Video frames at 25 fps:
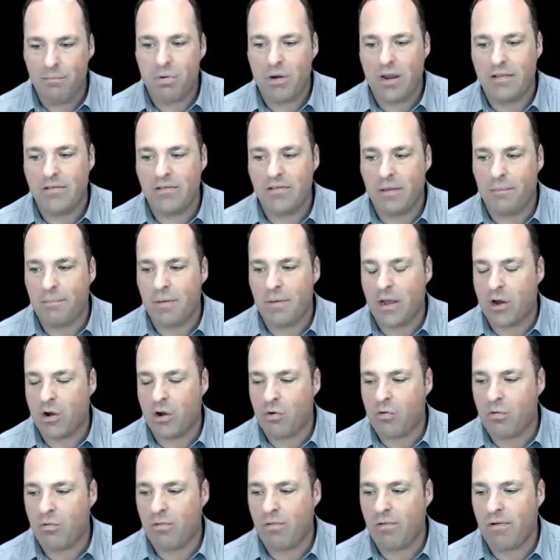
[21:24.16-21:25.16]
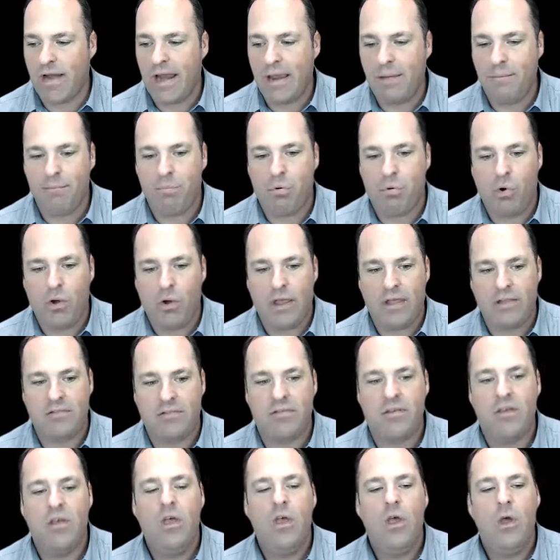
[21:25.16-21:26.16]
brings up a great
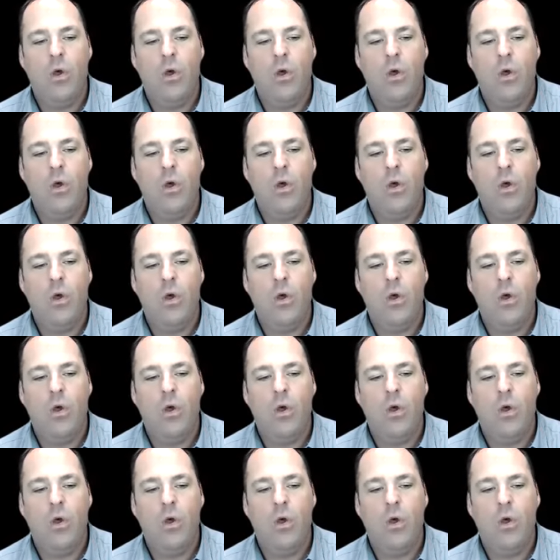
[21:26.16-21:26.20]
point